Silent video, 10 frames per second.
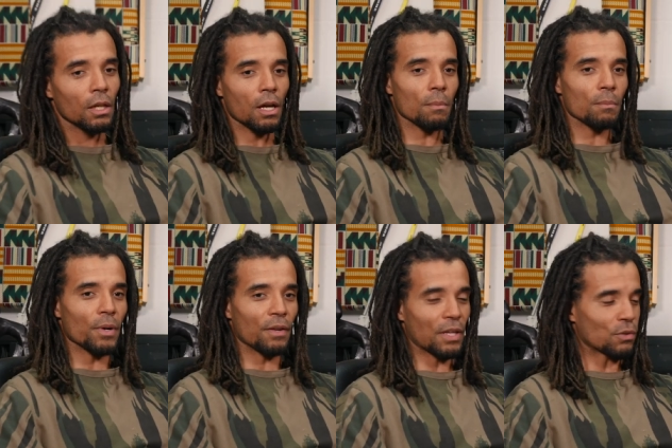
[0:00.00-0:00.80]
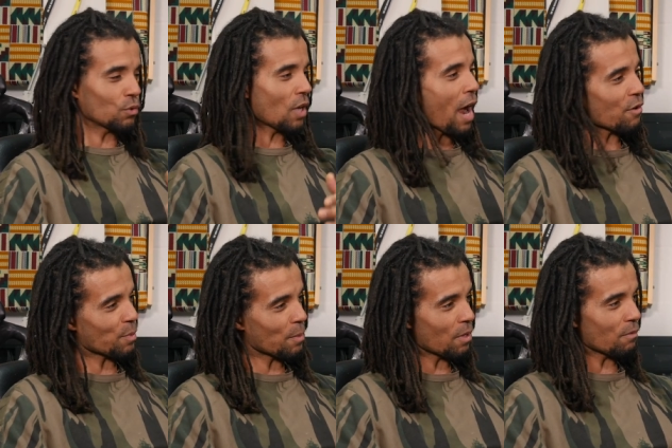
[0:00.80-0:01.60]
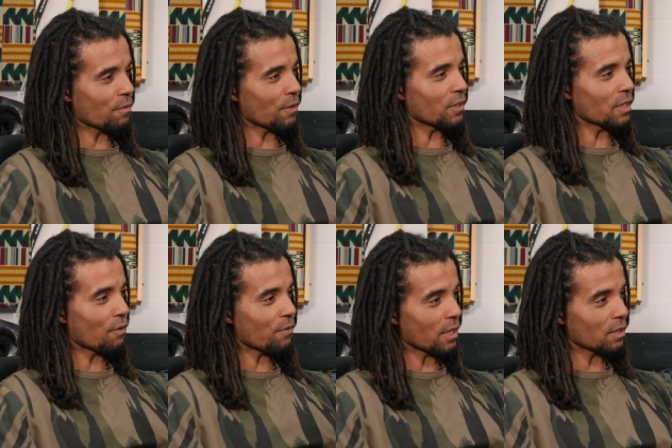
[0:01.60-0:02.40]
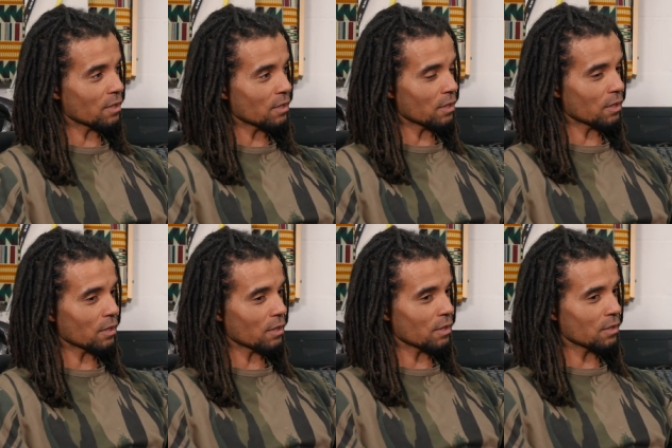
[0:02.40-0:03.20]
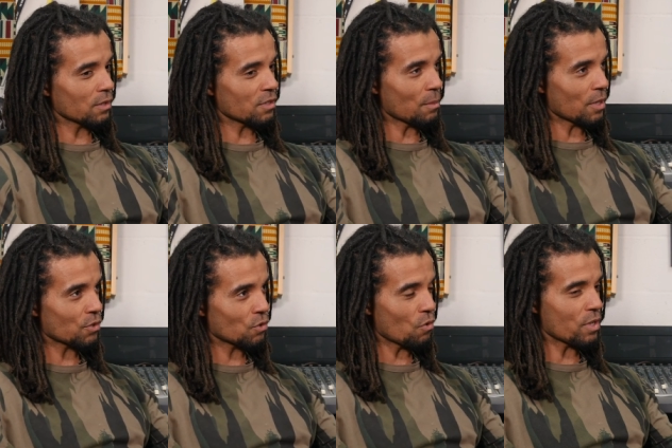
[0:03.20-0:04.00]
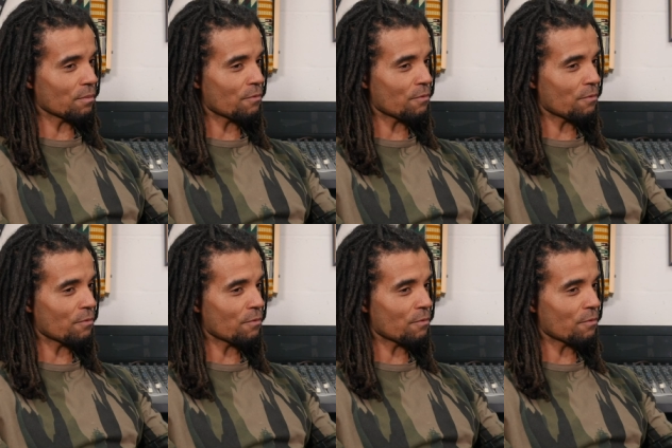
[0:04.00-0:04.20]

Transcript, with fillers: Um, but if they talk to Irish people over 50, they'll find a, a similar stories.